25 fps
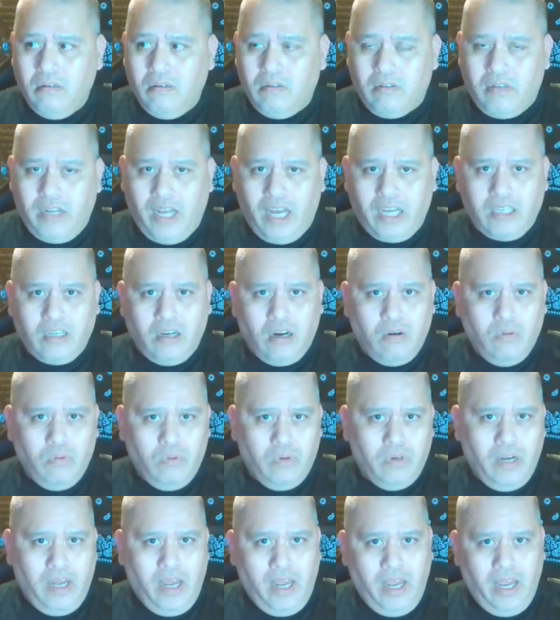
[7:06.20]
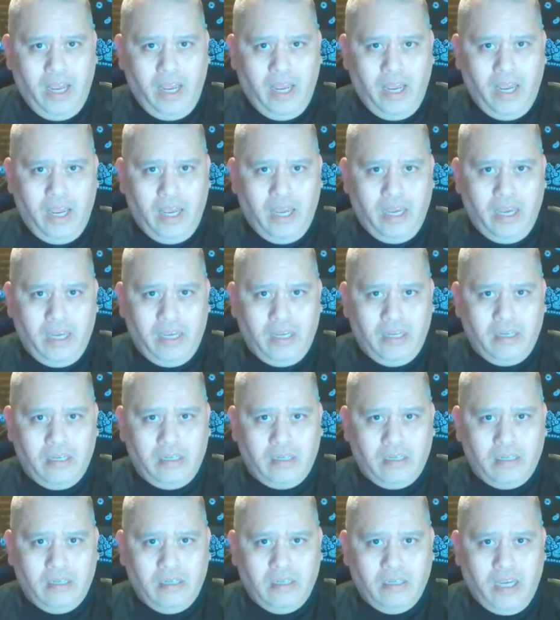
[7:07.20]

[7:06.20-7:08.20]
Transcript: Dax Harwood and